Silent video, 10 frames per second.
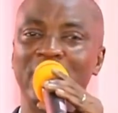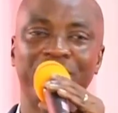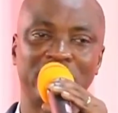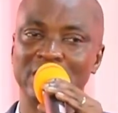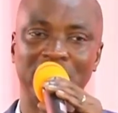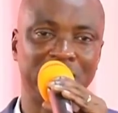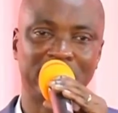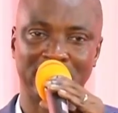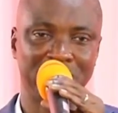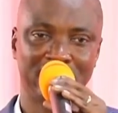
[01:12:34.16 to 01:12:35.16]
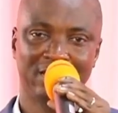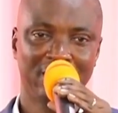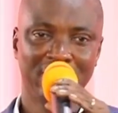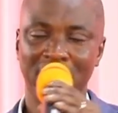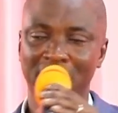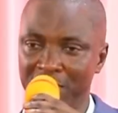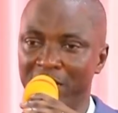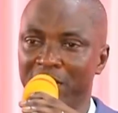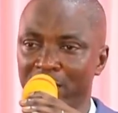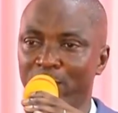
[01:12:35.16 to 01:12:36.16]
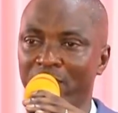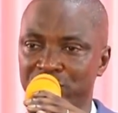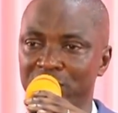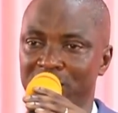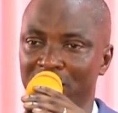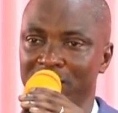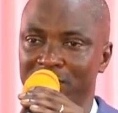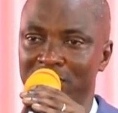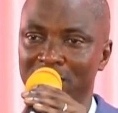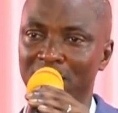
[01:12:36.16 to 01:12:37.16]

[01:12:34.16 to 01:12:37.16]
in FCAC in the name of Jesus.